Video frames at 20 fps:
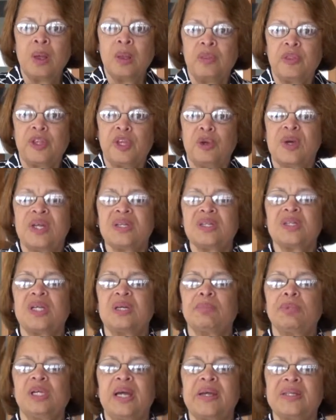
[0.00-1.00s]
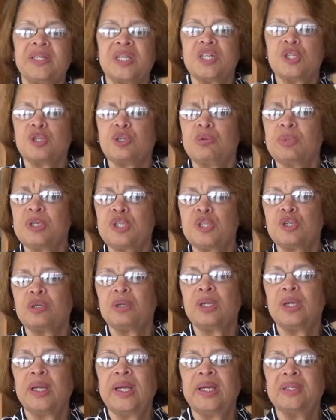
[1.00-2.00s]
The UN stabilization mission
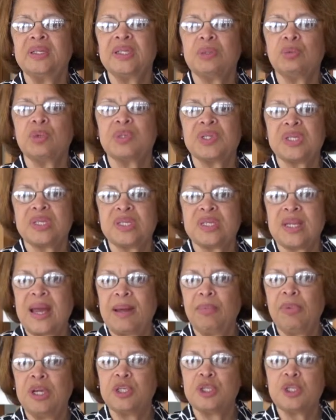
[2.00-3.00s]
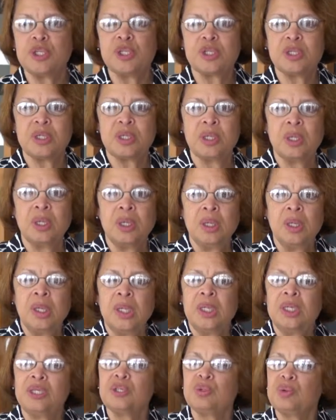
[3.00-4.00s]
in Haiti was established
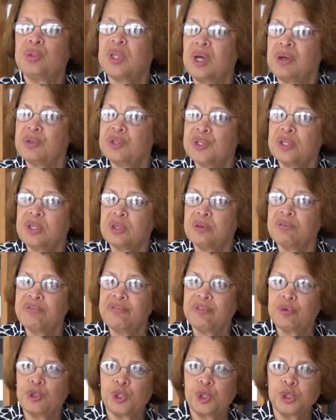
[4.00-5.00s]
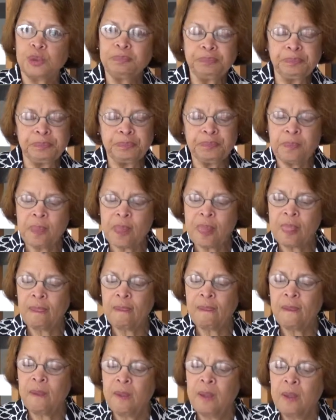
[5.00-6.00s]
in 2004.
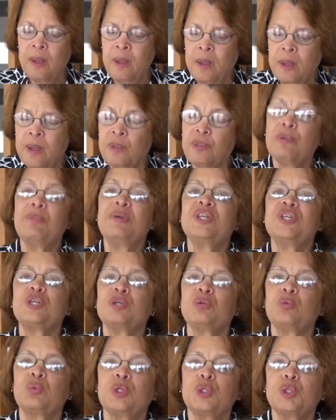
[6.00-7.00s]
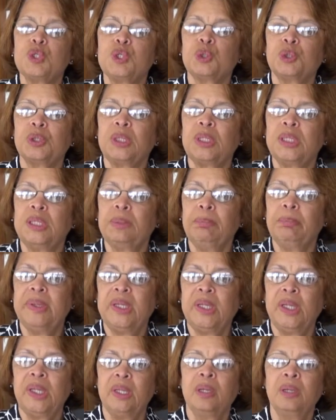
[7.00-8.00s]
The mission will shortly
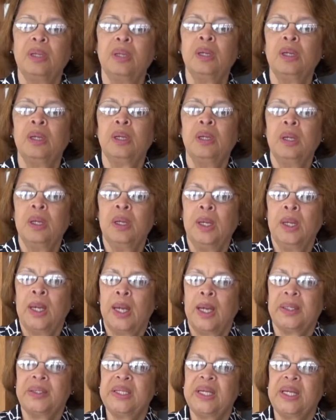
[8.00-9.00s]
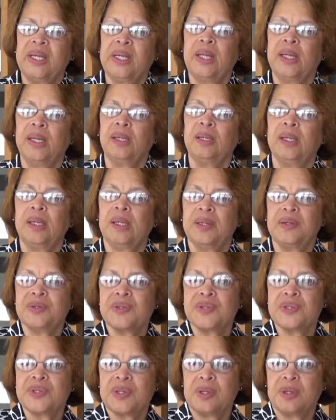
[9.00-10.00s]
be attaining
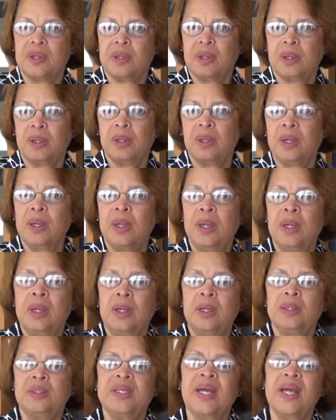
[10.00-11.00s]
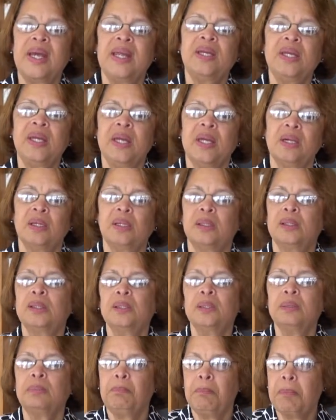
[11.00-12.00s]
its 10-year
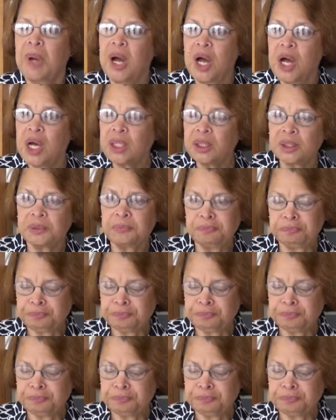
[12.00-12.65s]
mark.